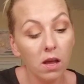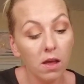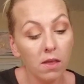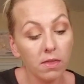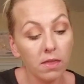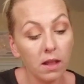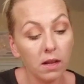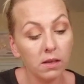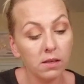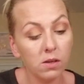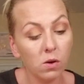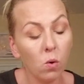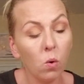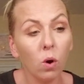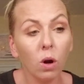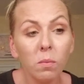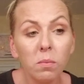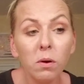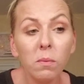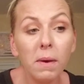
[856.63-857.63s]
that it's a
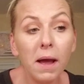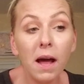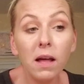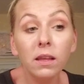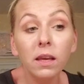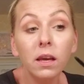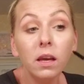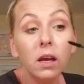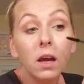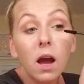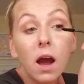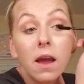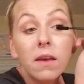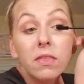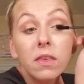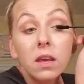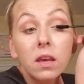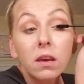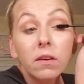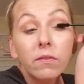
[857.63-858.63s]
horrible palette. I
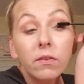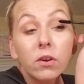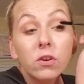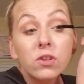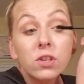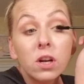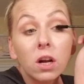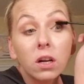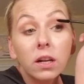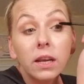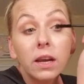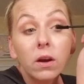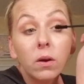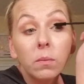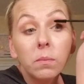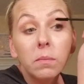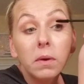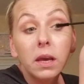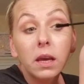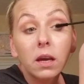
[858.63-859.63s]
think if you're starting out
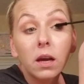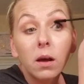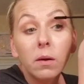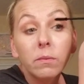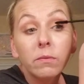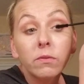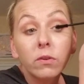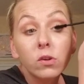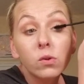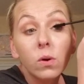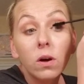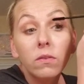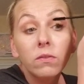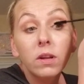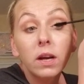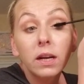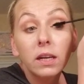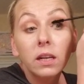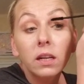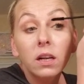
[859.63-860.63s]
in makeup for
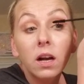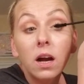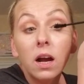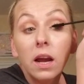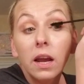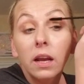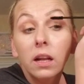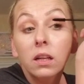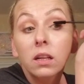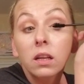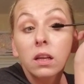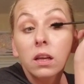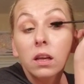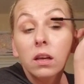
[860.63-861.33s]
$12.99,